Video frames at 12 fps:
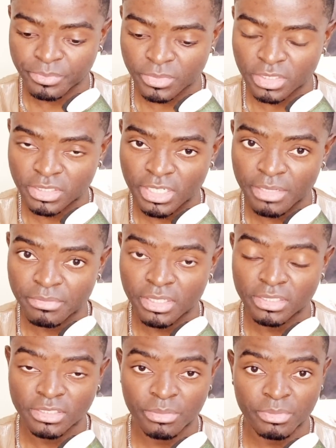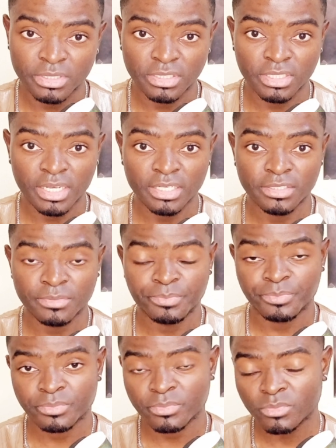The same thing somebody says
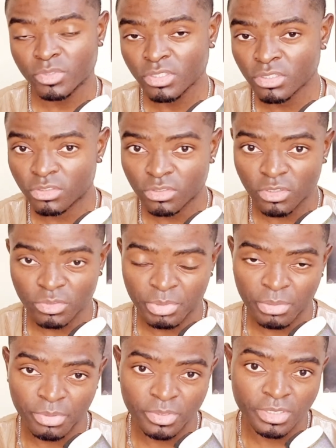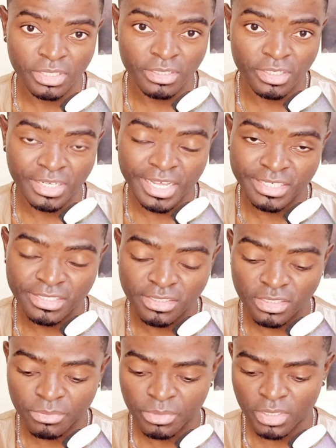to those people in a
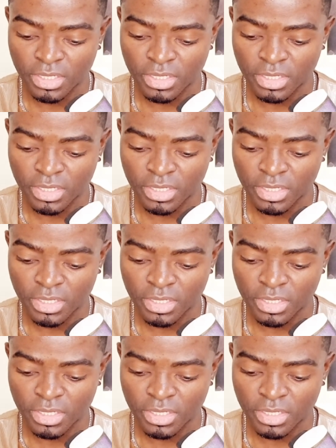relationship.